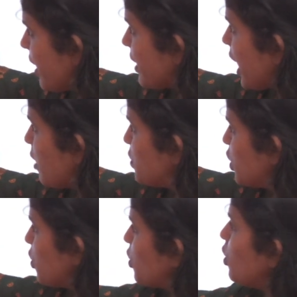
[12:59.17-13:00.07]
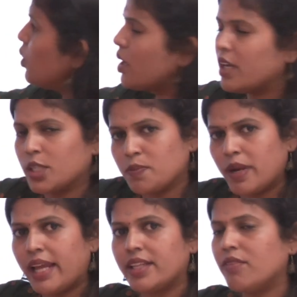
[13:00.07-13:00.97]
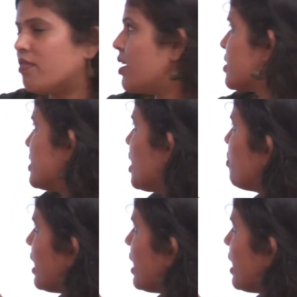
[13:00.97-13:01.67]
it helps you to display the first name